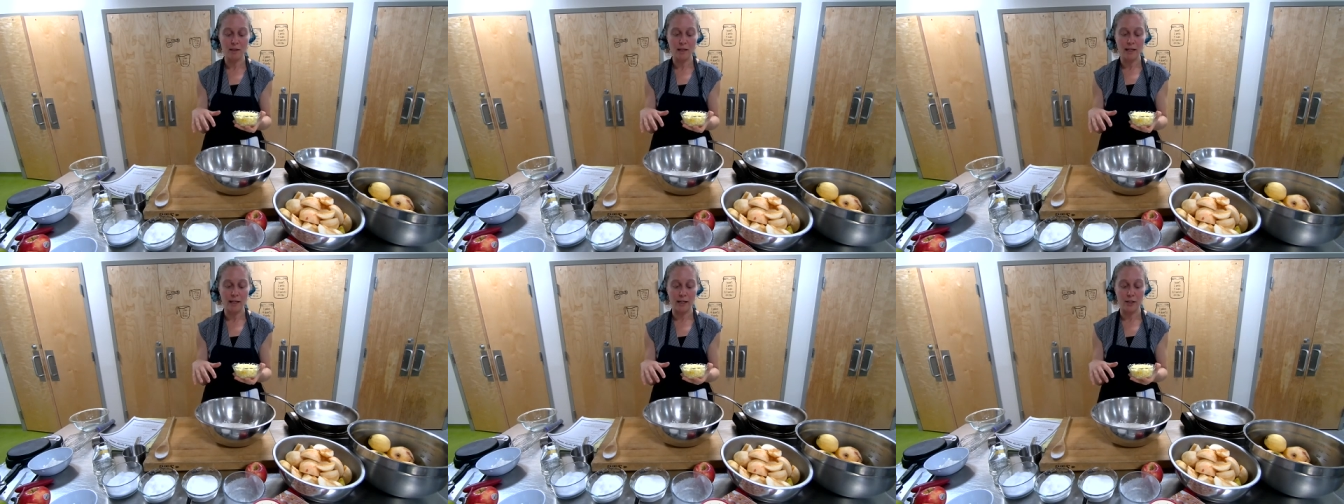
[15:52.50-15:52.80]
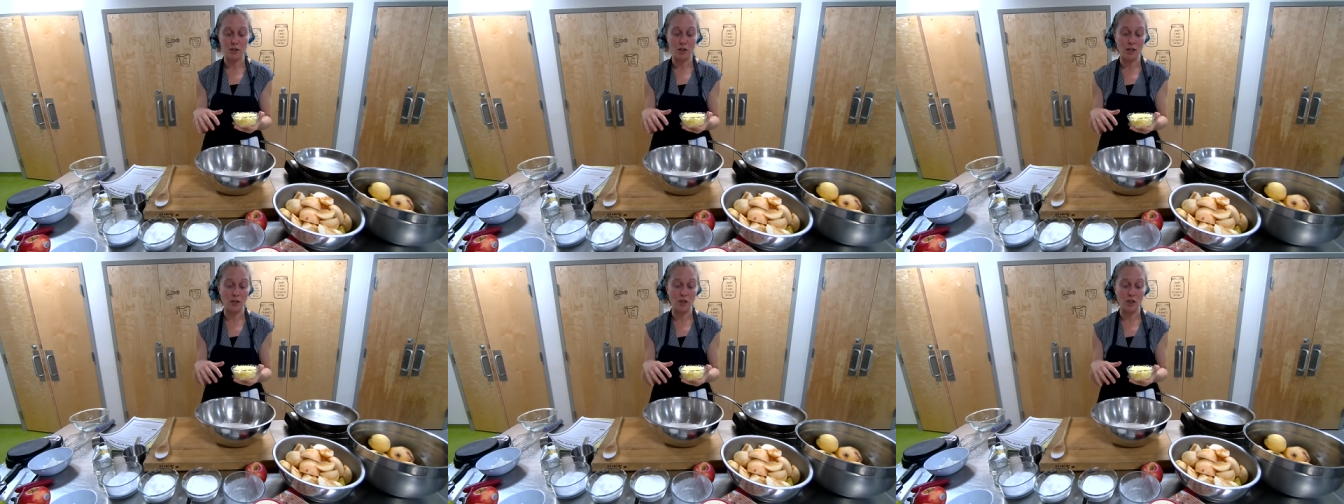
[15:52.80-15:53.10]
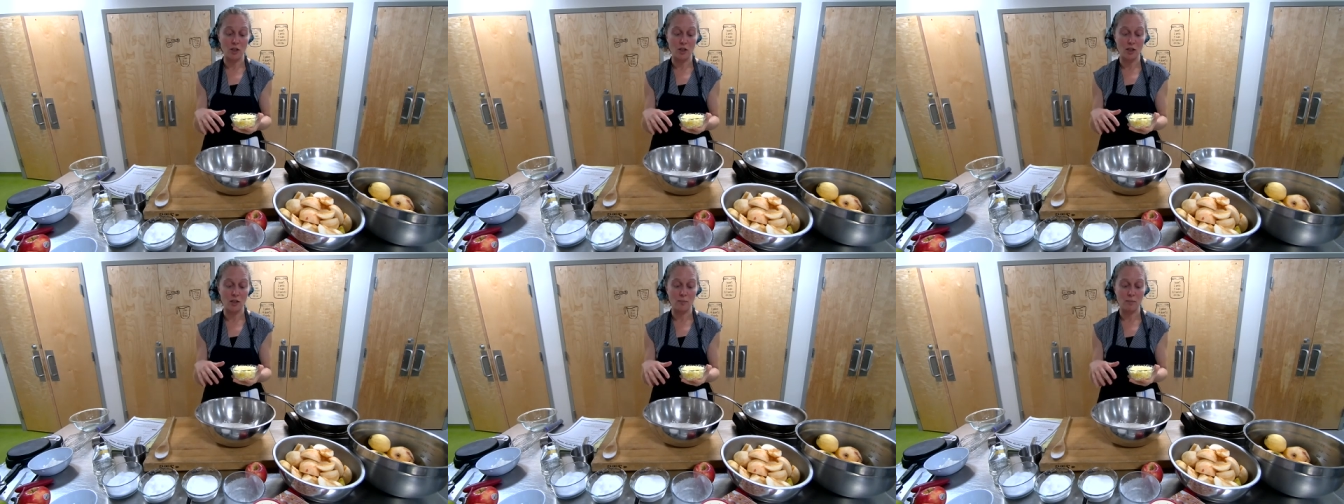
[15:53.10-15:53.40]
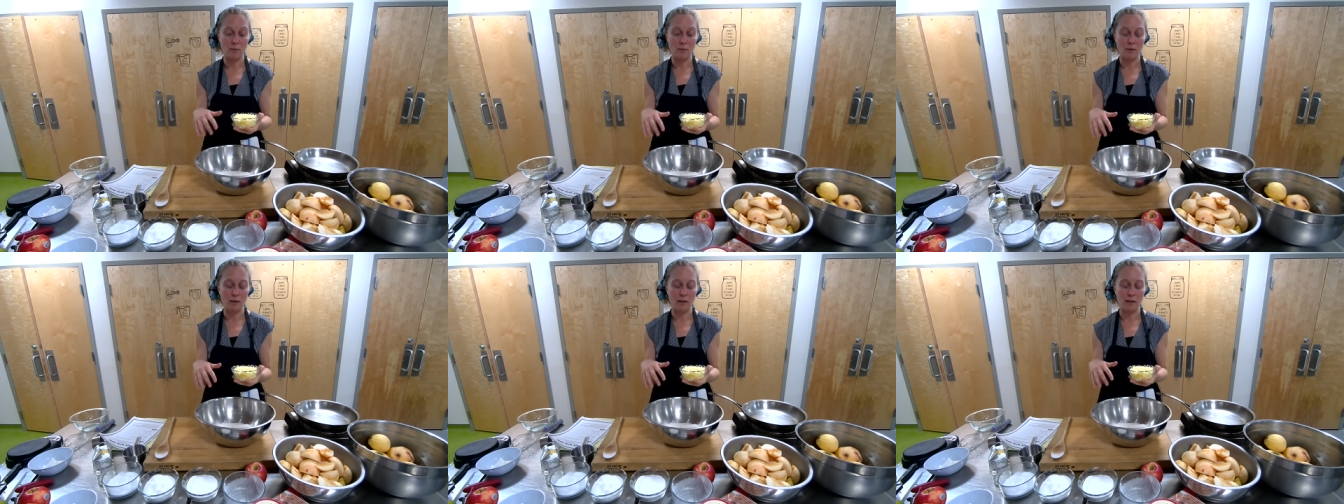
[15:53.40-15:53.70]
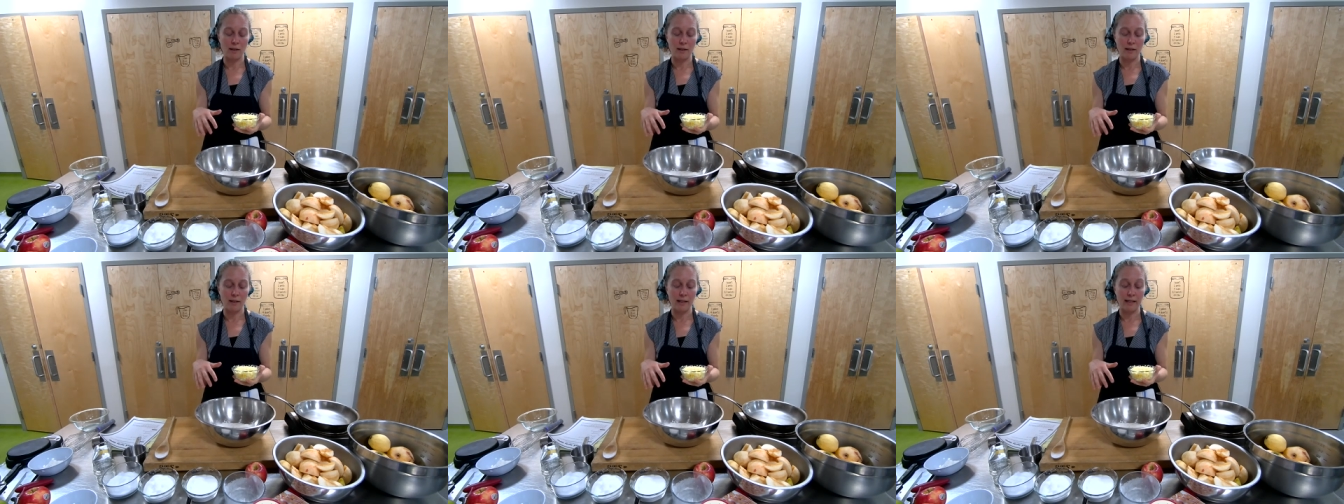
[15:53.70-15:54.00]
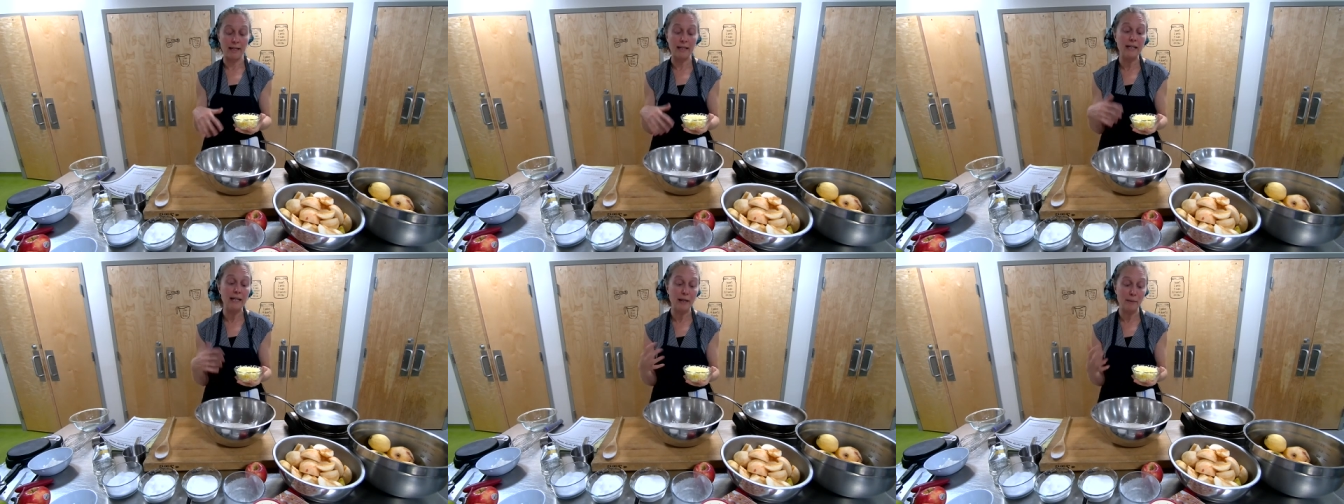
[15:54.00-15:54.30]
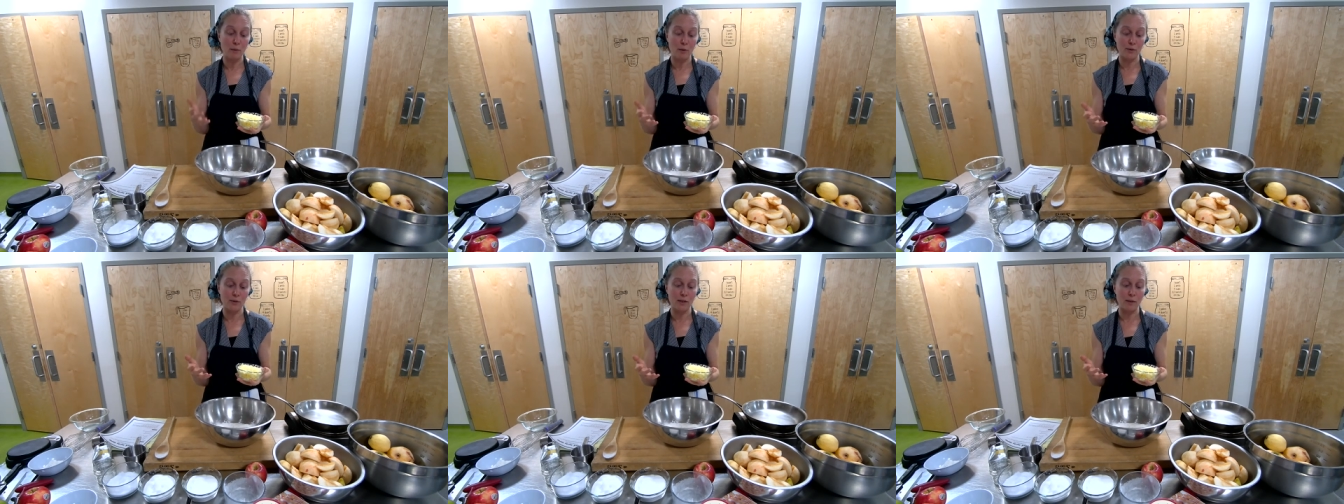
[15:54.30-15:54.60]
It
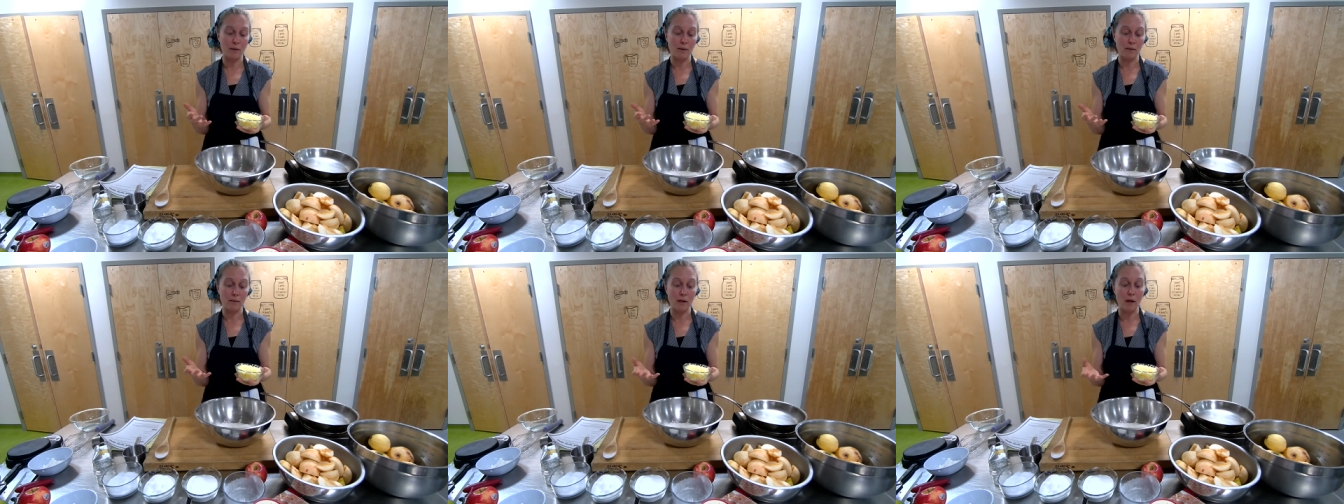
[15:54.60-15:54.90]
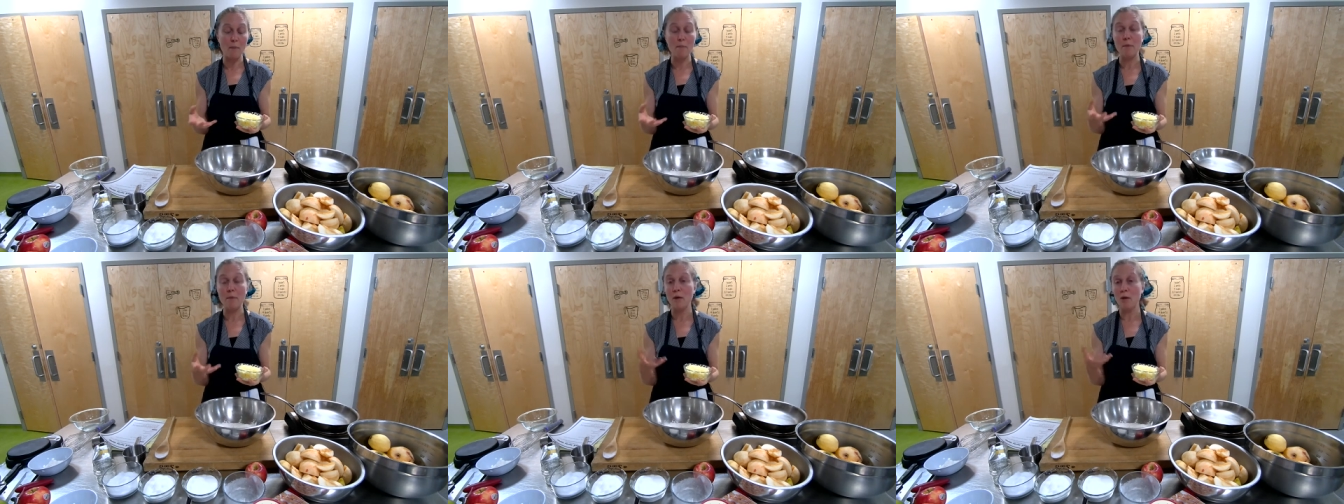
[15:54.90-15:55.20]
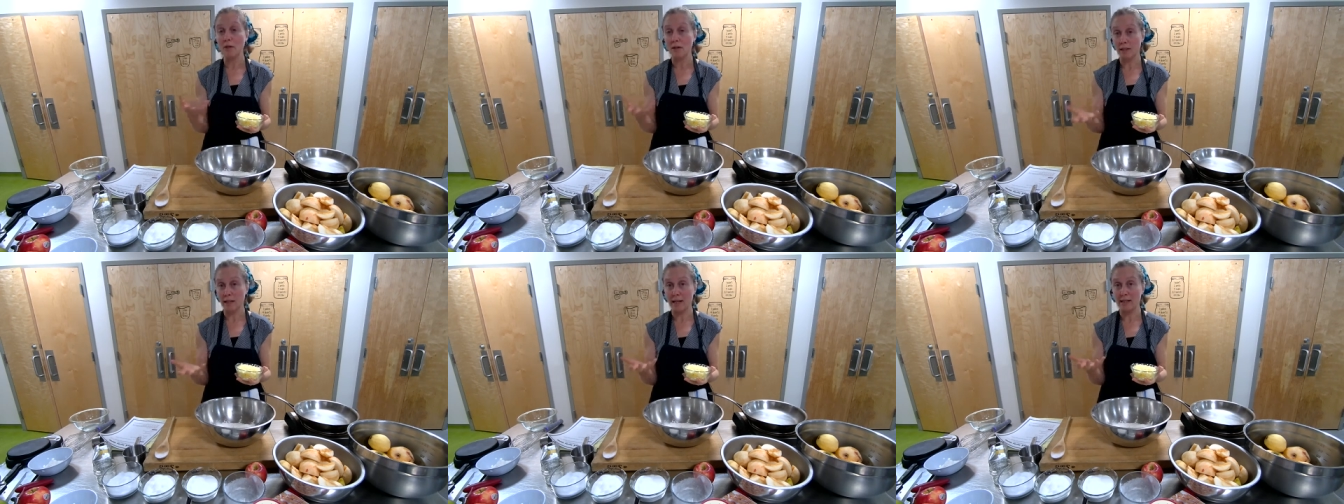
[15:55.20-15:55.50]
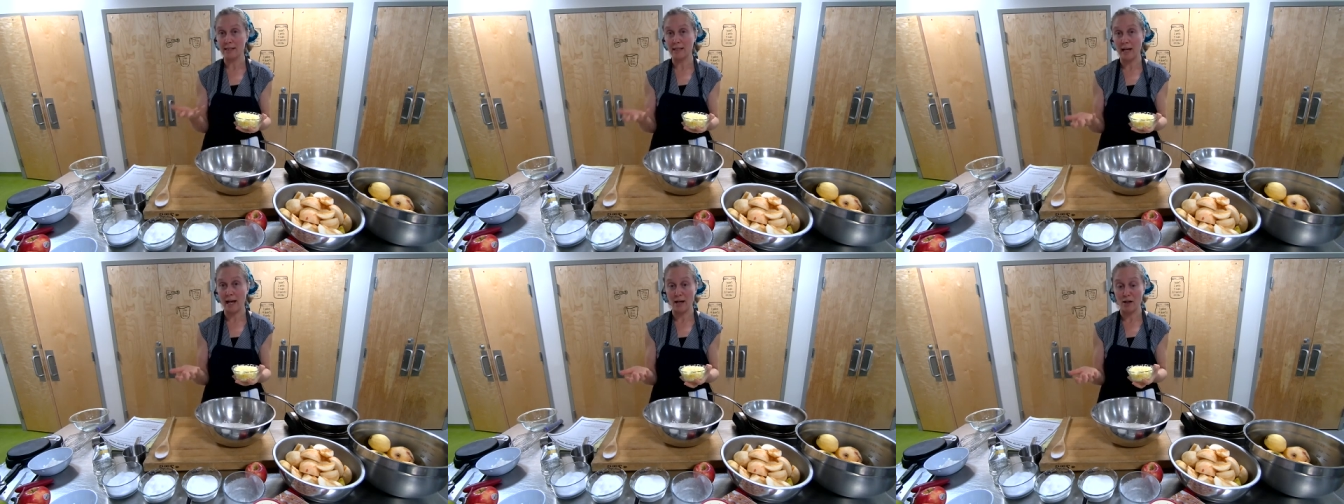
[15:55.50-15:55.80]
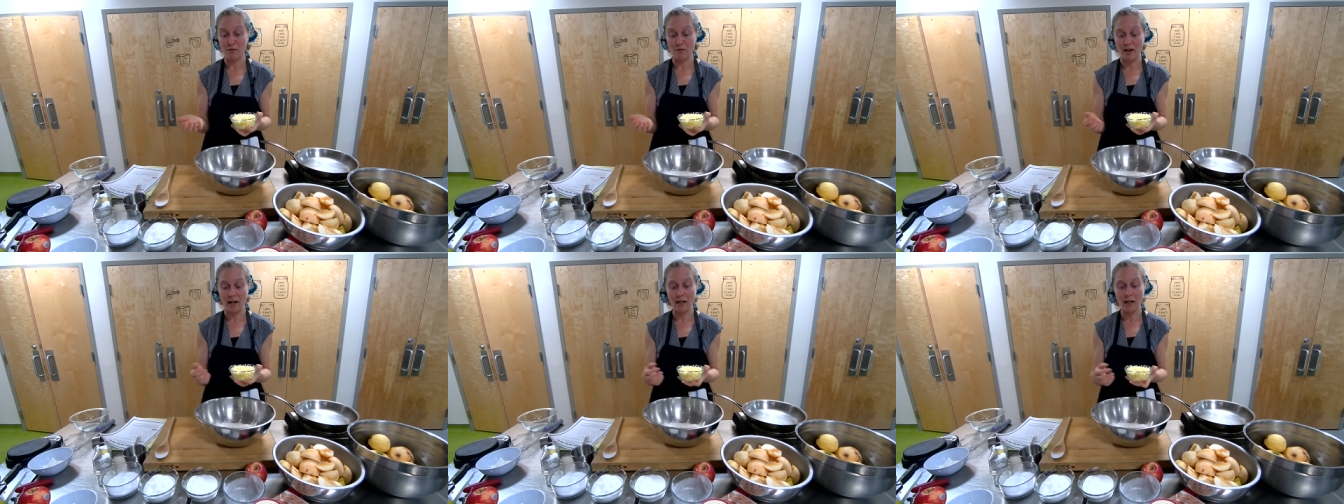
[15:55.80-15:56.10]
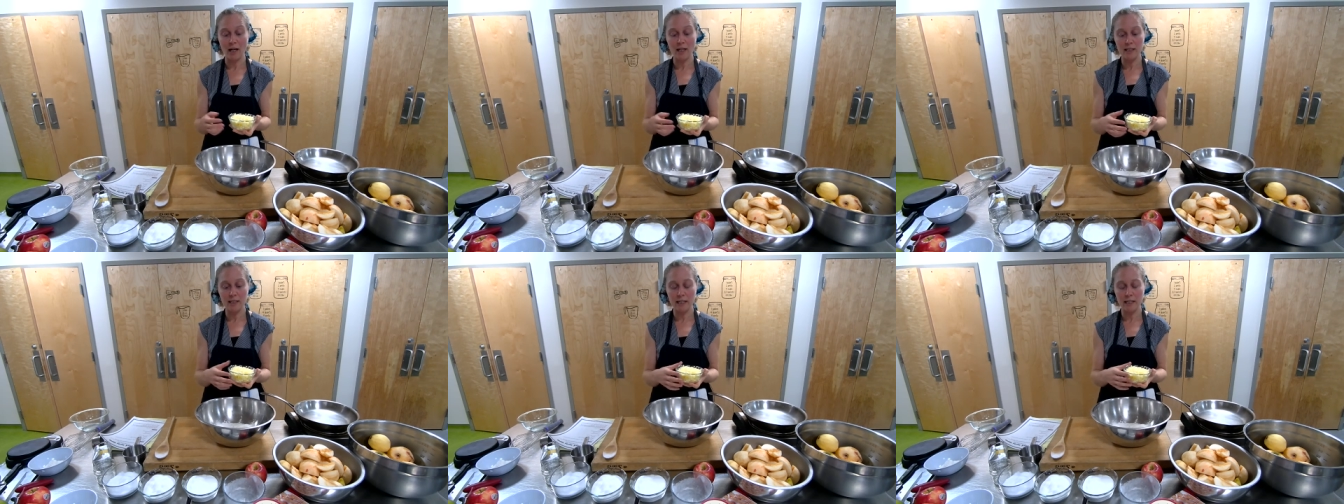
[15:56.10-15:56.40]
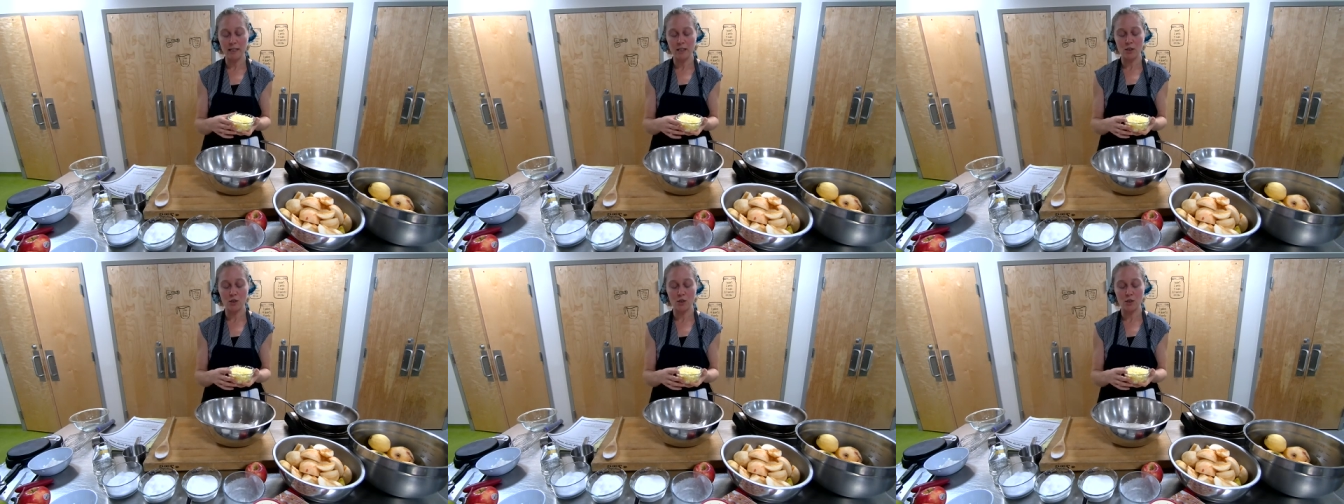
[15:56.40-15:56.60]
enables a milk that has a higher fat content.